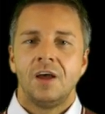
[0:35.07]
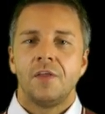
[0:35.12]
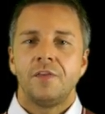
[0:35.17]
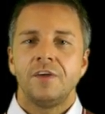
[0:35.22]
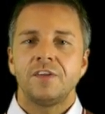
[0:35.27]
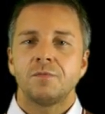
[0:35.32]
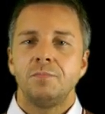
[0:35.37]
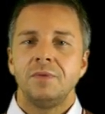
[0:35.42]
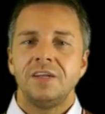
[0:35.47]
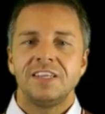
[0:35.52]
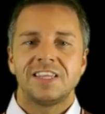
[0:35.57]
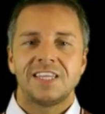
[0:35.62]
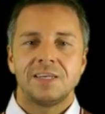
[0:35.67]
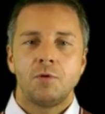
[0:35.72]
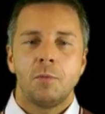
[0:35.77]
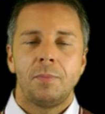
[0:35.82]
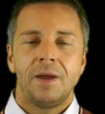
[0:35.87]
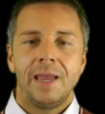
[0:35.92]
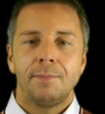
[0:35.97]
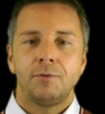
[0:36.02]
This means they
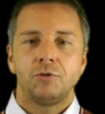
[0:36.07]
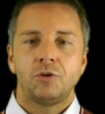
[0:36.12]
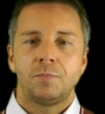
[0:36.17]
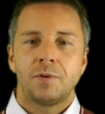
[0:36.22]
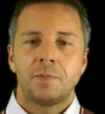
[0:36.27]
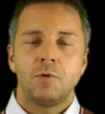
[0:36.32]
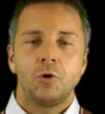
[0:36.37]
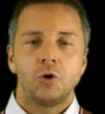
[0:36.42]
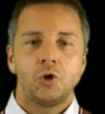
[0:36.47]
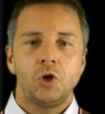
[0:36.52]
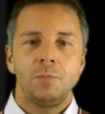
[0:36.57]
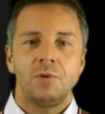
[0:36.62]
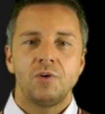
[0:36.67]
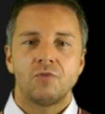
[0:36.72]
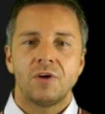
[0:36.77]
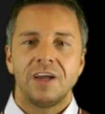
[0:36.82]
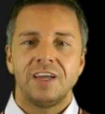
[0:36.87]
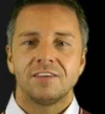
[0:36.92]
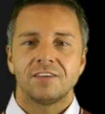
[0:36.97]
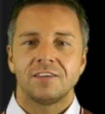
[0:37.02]
will be able to promote human
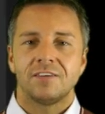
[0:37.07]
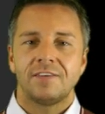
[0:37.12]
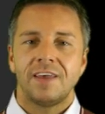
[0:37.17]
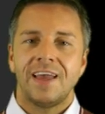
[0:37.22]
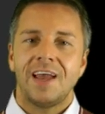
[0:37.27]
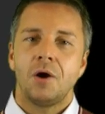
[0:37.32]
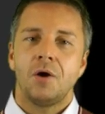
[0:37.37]
rights as set